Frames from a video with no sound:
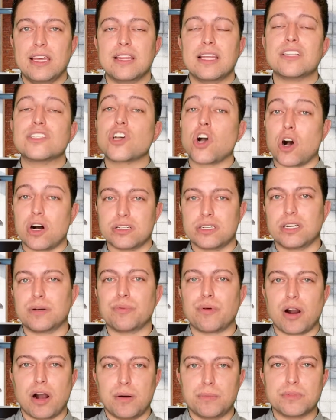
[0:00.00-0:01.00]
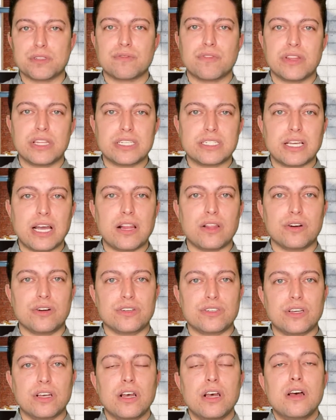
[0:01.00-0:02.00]
that's causing problems for the
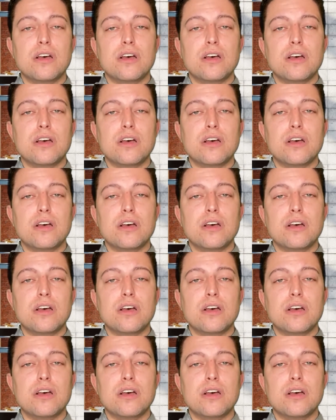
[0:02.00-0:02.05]
sellers.